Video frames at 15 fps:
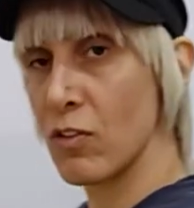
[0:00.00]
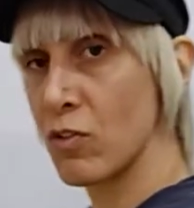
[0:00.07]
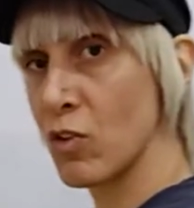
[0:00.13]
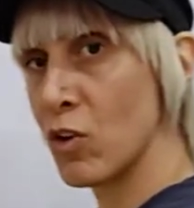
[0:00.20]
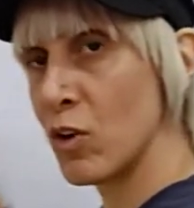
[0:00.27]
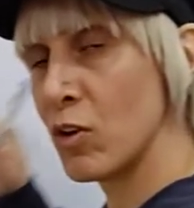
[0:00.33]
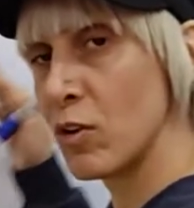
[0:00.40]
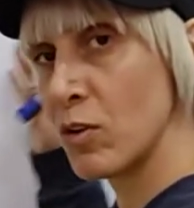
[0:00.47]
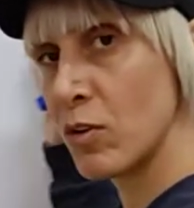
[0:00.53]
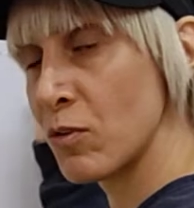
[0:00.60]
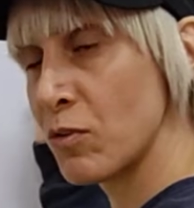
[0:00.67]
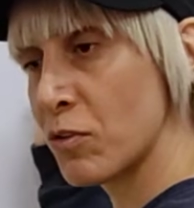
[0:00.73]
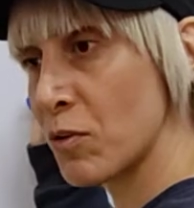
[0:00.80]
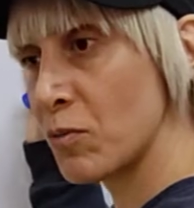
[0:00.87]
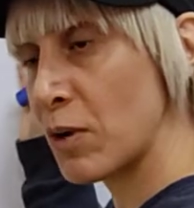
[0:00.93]
So
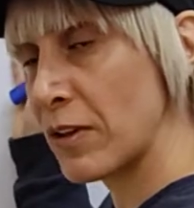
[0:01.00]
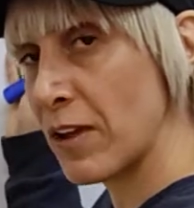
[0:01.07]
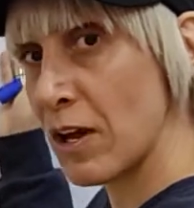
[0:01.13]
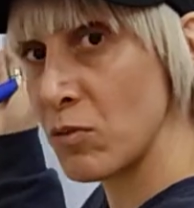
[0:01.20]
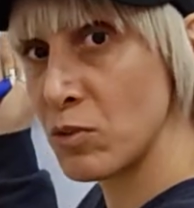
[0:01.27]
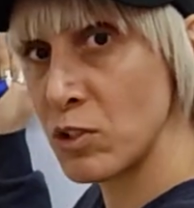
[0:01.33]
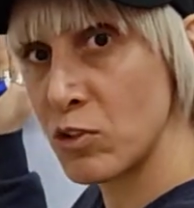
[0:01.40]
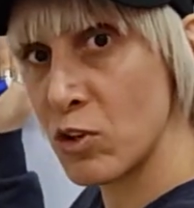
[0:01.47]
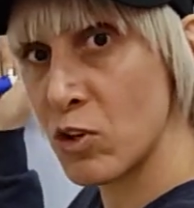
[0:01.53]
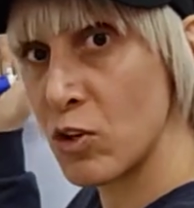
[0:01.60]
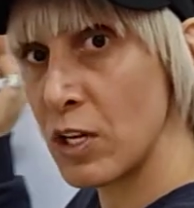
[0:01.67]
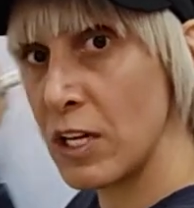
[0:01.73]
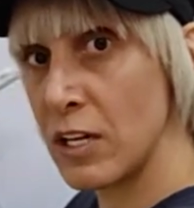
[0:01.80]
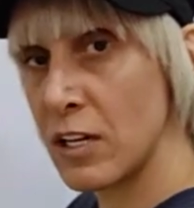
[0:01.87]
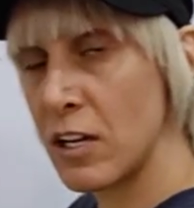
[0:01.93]
from what I will draw
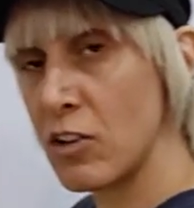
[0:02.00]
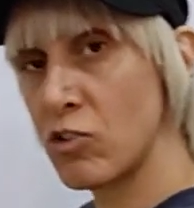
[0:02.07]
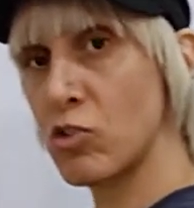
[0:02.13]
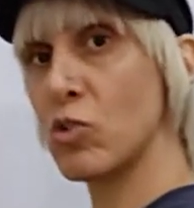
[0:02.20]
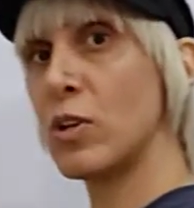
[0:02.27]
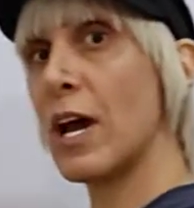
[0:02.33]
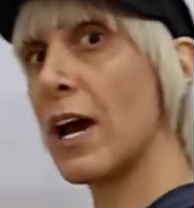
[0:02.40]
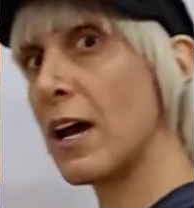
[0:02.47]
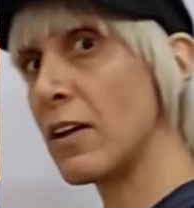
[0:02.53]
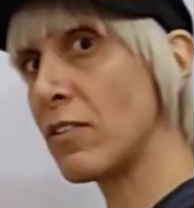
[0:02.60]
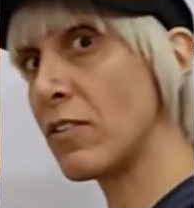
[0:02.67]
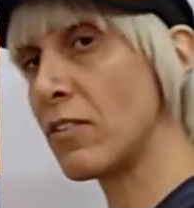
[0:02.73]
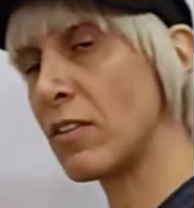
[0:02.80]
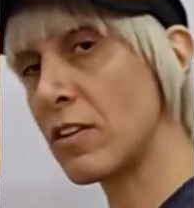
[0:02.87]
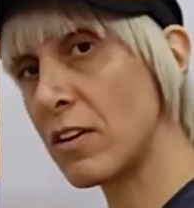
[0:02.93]
here, it should
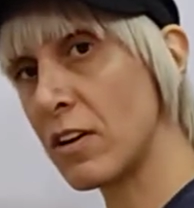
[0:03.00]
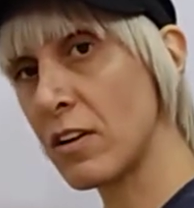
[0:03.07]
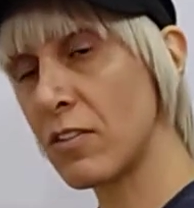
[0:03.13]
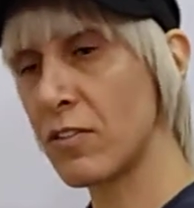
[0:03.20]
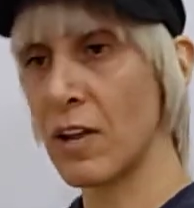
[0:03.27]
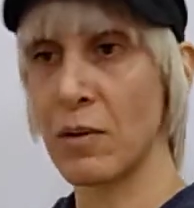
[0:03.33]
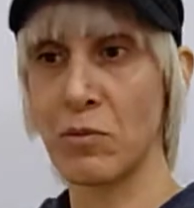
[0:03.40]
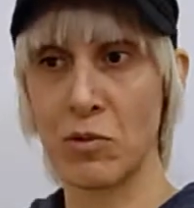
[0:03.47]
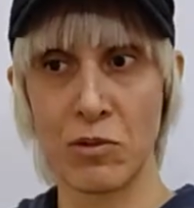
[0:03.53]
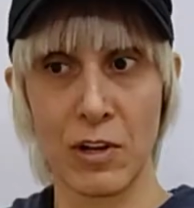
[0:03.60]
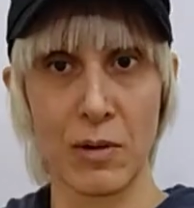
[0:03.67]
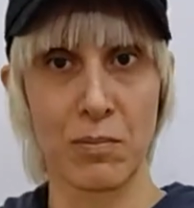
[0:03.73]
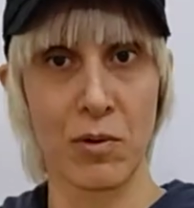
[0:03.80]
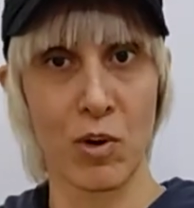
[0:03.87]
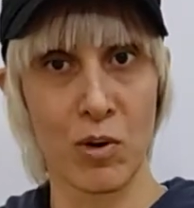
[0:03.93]
answer some of
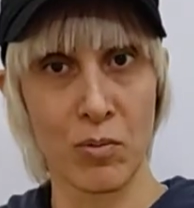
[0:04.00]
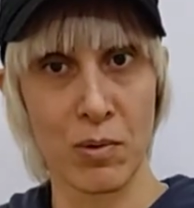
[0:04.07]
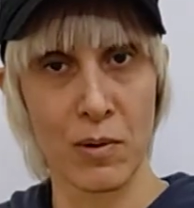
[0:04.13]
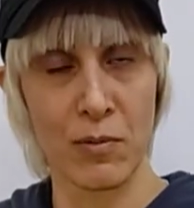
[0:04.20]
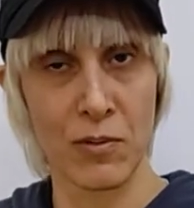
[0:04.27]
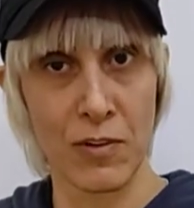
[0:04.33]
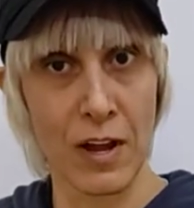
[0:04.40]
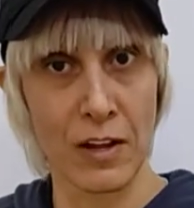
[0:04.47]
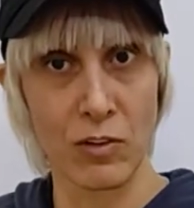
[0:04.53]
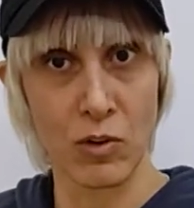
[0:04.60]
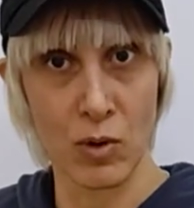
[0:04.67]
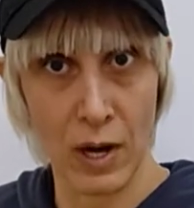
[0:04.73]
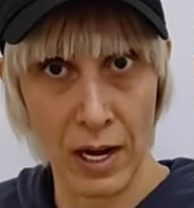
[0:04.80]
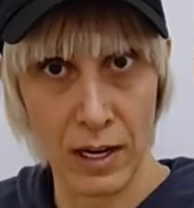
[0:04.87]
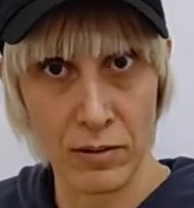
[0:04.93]
the problems that
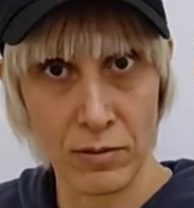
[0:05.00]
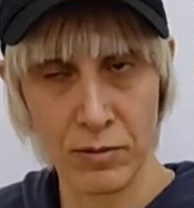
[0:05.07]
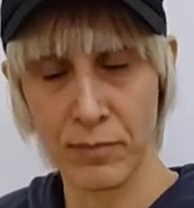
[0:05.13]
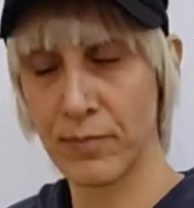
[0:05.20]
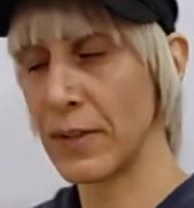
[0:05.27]
you have.